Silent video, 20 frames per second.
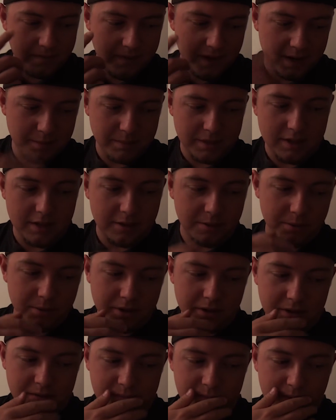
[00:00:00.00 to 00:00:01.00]
vitamin
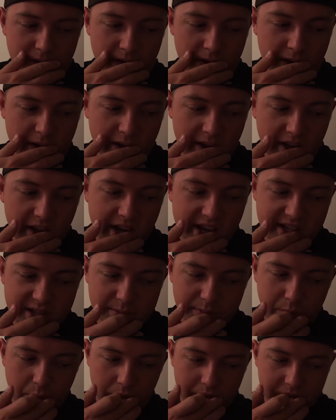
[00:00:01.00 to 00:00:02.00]
D3, it's
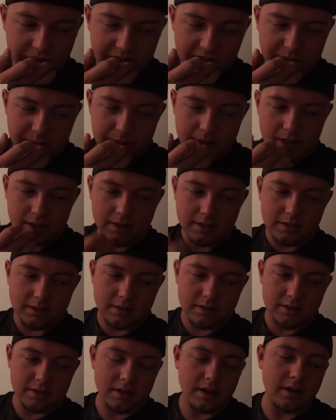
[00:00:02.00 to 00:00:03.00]
important just
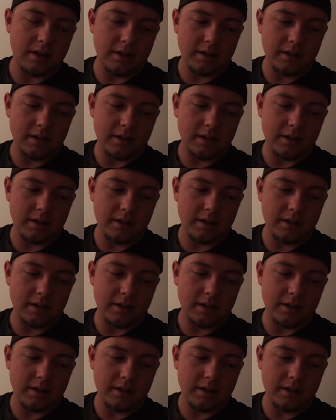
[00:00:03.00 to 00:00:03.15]
because